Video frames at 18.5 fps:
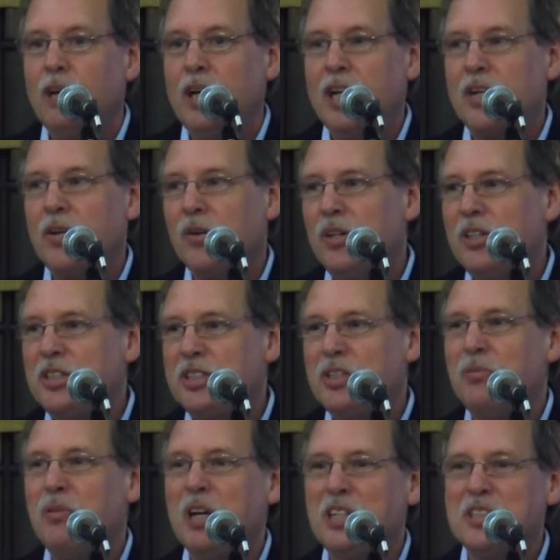I
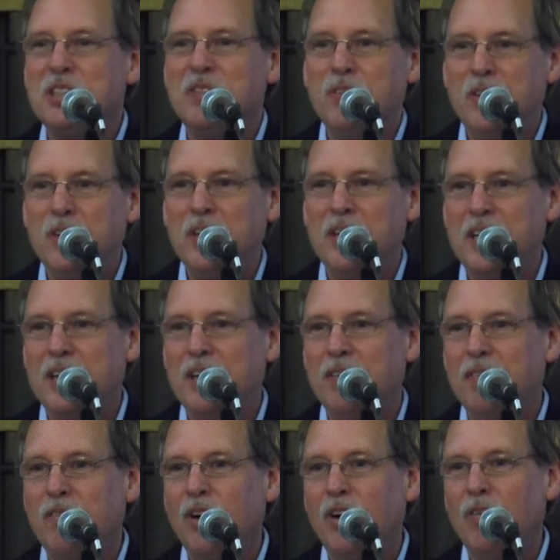encourage the rest of you to get
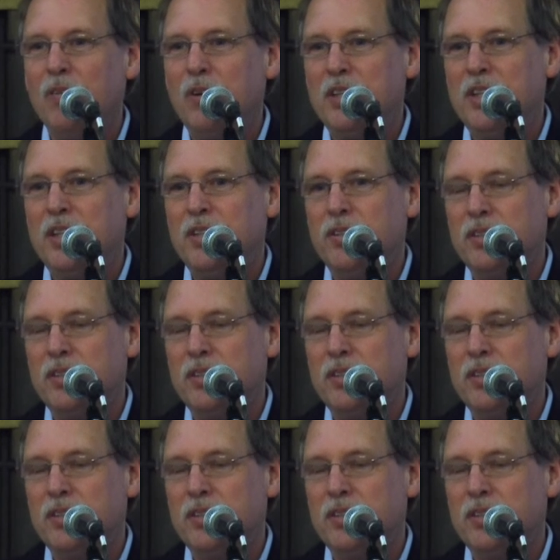involved with it.